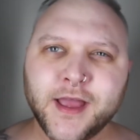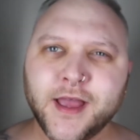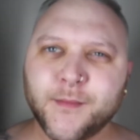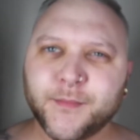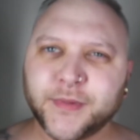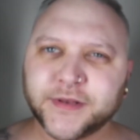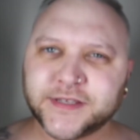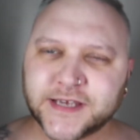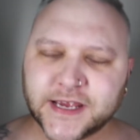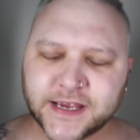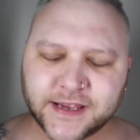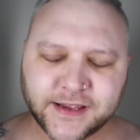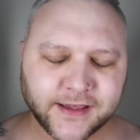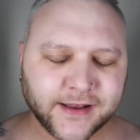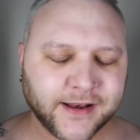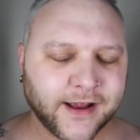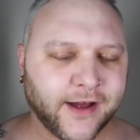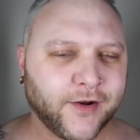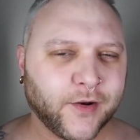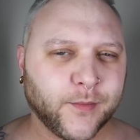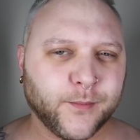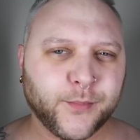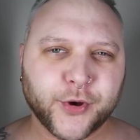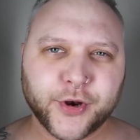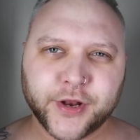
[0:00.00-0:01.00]
but taking it
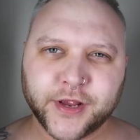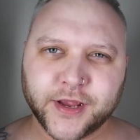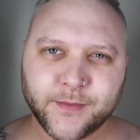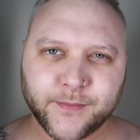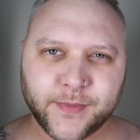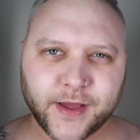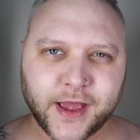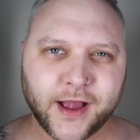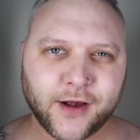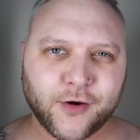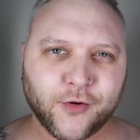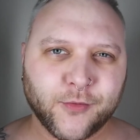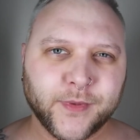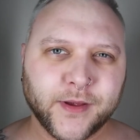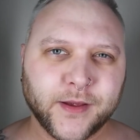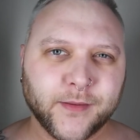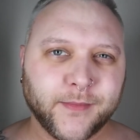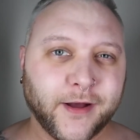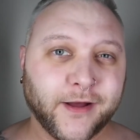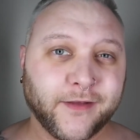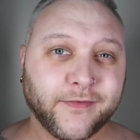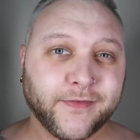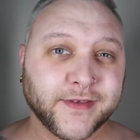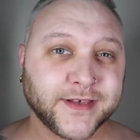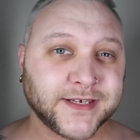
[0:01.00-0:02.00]
out and putting it back will be
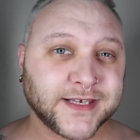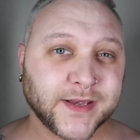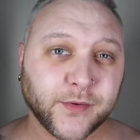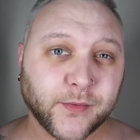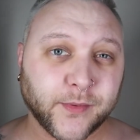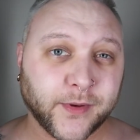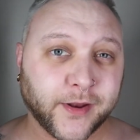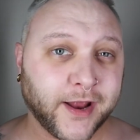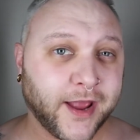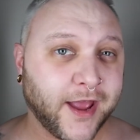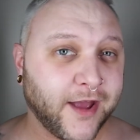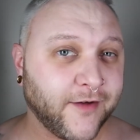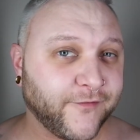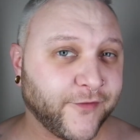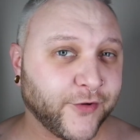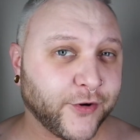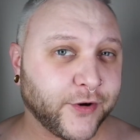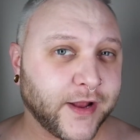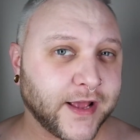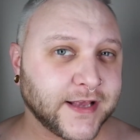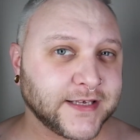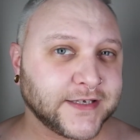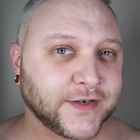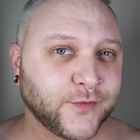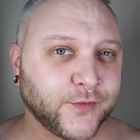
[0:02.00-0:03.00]
about the same amount of effort
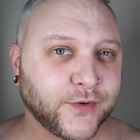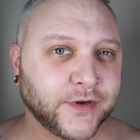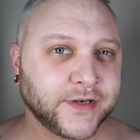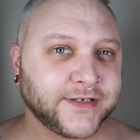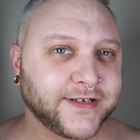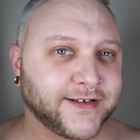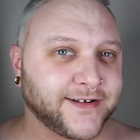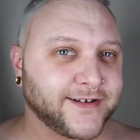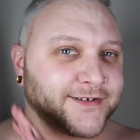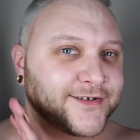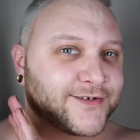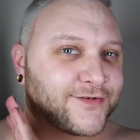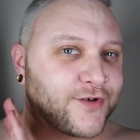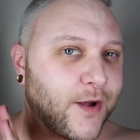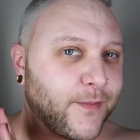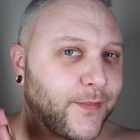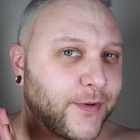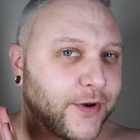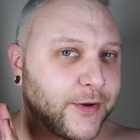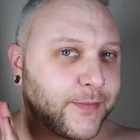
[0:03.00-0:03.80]
as it would to just drop in a